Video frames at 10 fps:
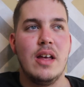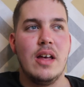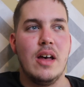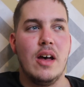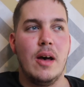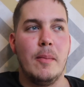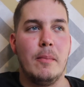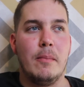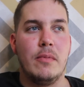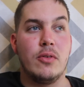
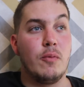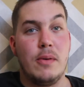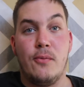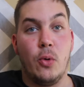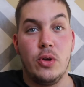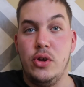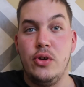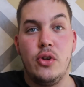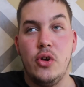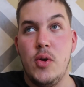Sort of before
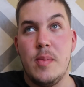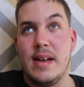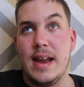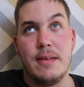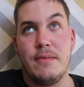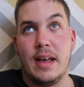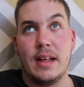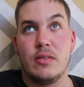YouTube and anything